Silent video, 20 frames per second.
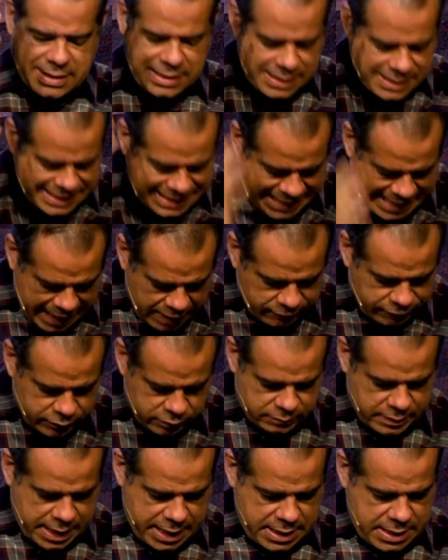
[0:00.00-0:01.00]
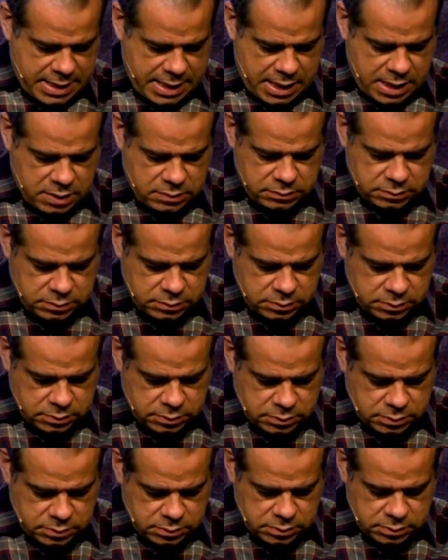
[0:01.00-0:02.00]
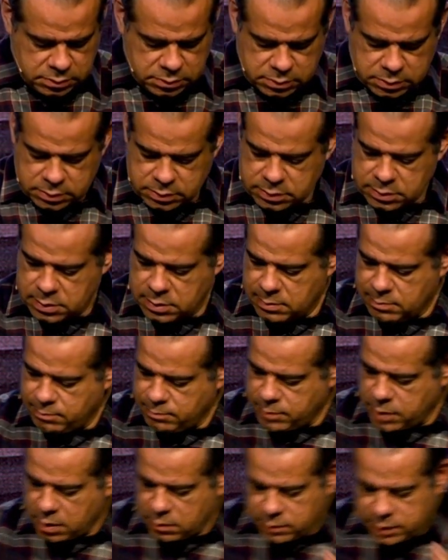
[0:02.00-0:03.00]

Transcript: the devil right now. But